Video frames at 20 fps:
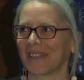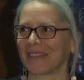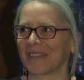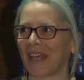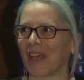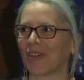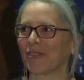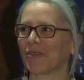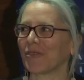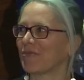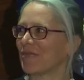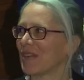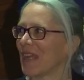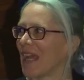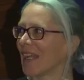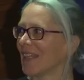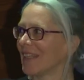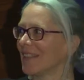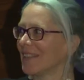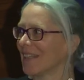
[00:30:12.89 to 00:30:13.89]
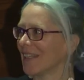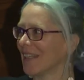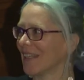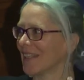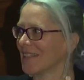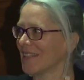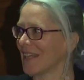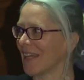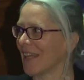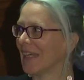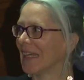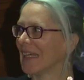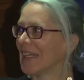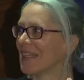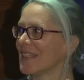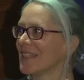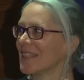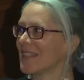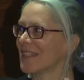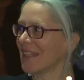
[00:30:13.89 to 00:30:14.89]
out of reality, let's say,
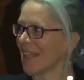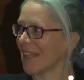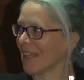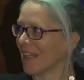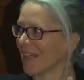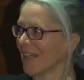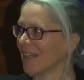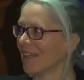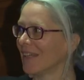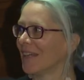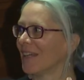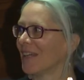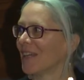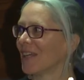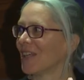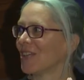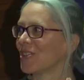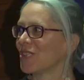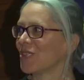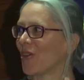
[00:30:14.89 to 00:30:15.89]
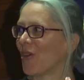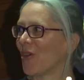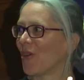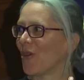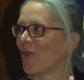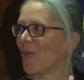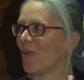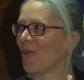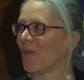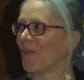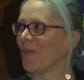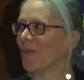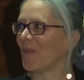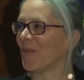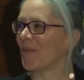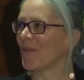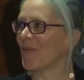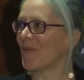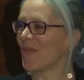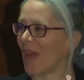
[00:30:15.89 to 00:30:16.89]
still. So
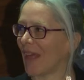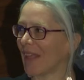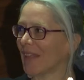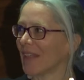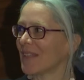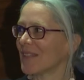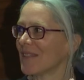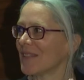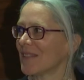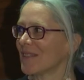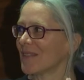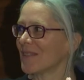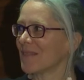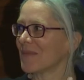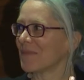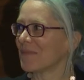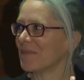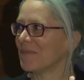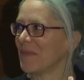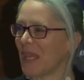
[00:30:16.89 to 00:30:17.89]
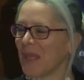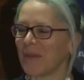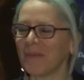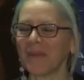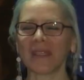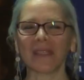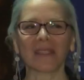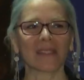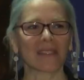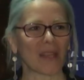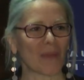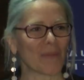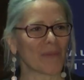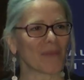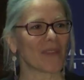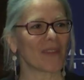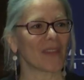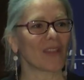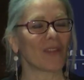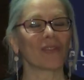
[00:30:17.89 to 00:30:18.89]
that is maybe
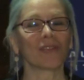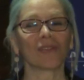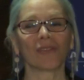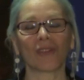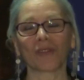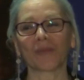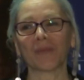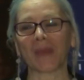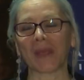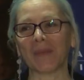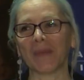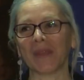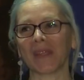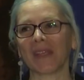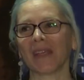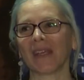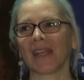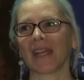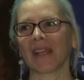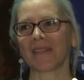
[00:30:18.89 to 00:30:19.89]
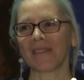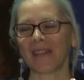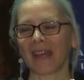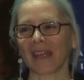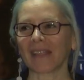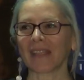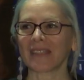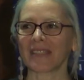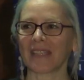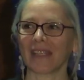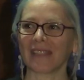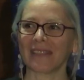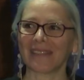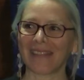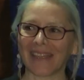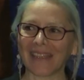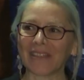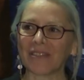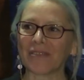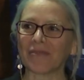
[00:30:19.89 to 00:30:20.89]
something, or not maybe, that is
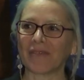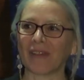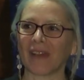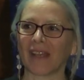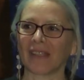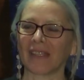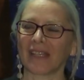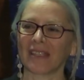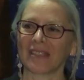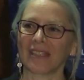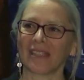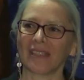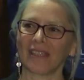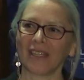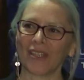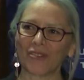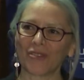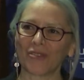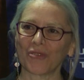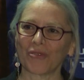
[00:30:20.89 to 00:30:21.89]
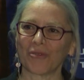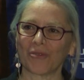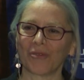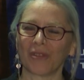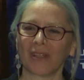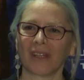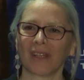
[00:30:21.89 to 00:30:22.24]
identified as an issue